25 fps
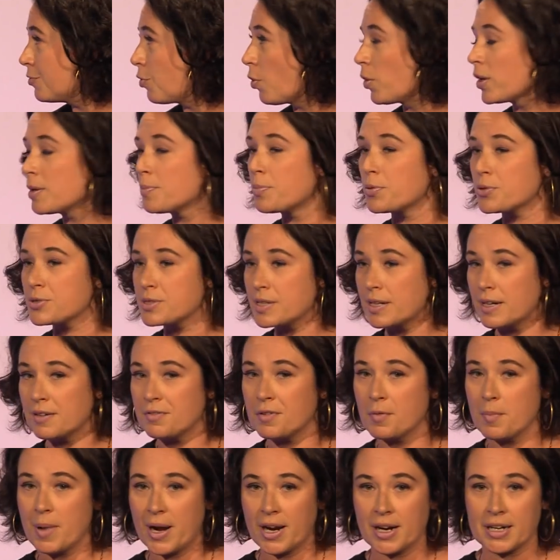40% of
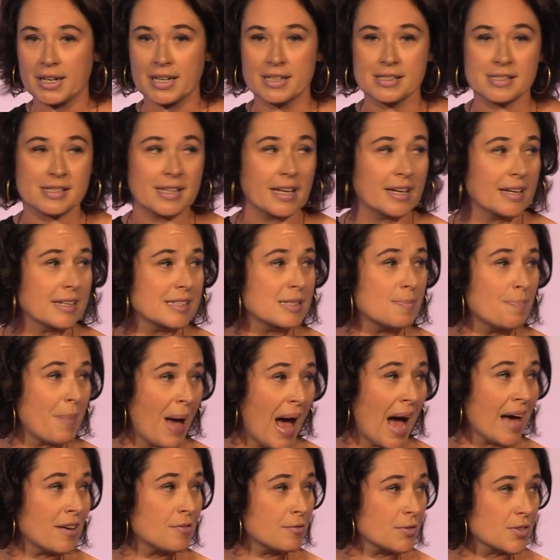Americans think it's
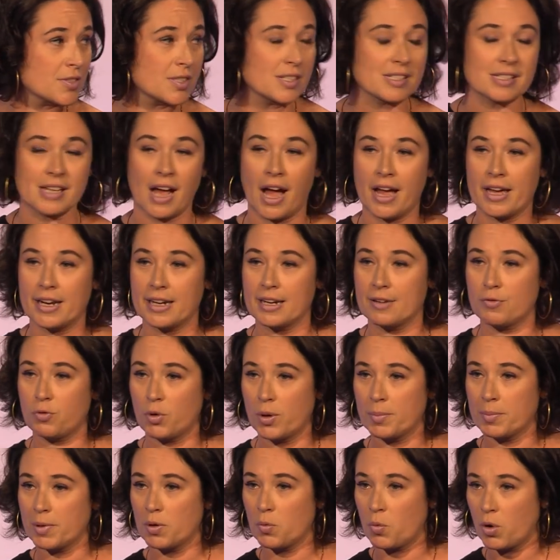bad for society if
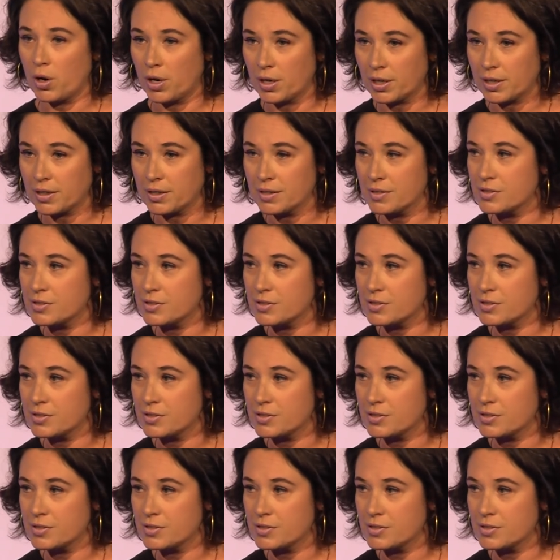women work.